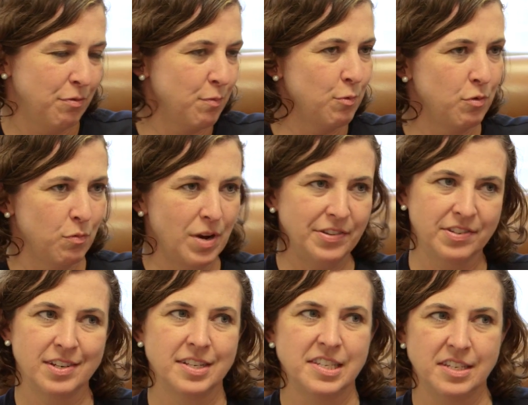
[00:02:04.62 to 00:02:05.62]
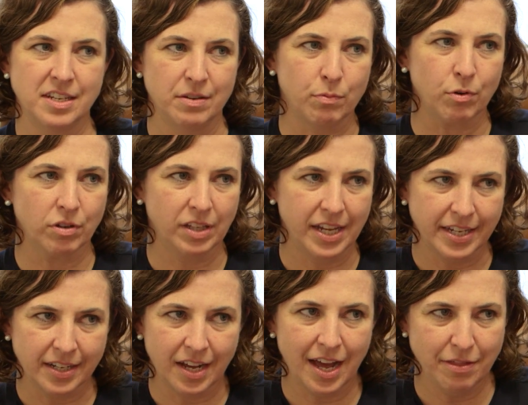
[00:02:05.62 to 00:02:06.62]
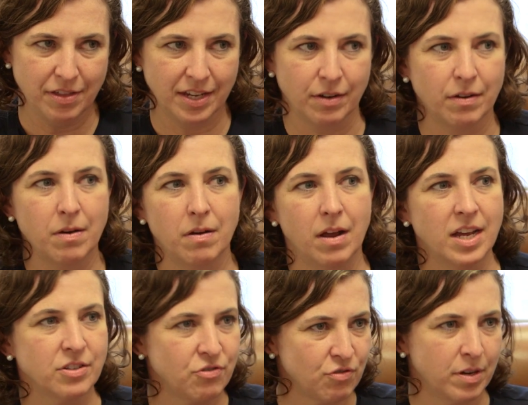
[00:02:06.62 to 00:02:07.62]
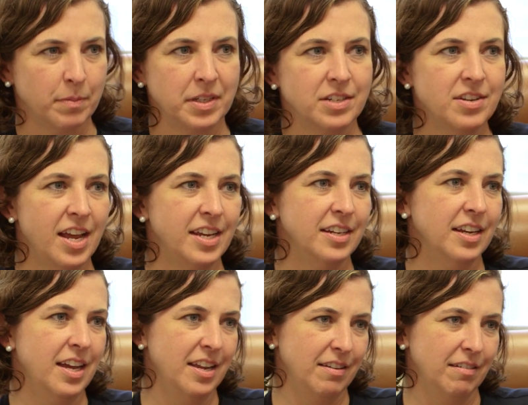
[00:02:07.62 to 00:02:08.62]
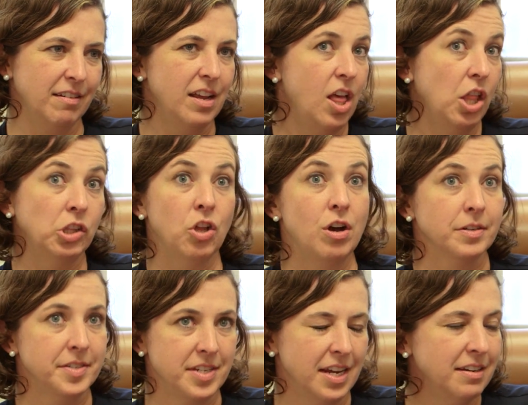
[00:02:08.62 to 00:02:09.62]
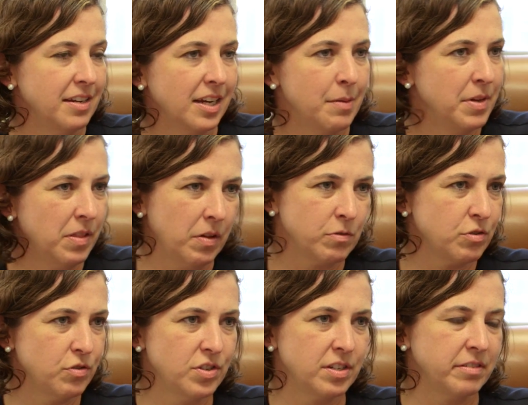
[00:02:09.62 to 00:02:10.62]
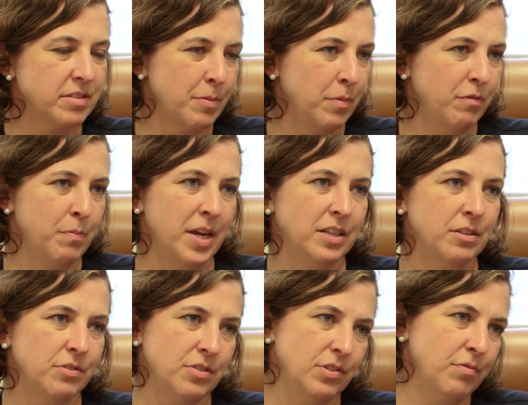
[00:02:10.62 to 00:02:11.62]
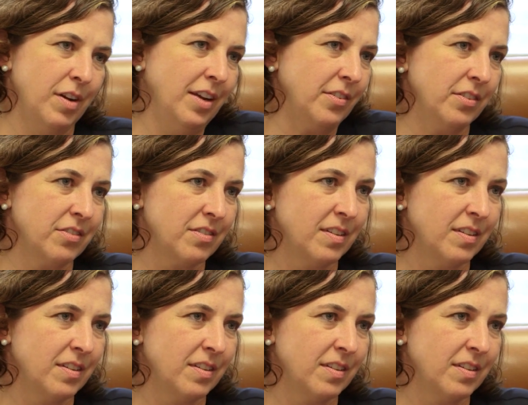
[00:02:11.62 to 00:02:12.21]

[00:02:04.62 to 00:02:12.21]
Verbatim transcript: through the residency were, like, I think extremely tight and long-standing. I mean, those are still some of my closest friends.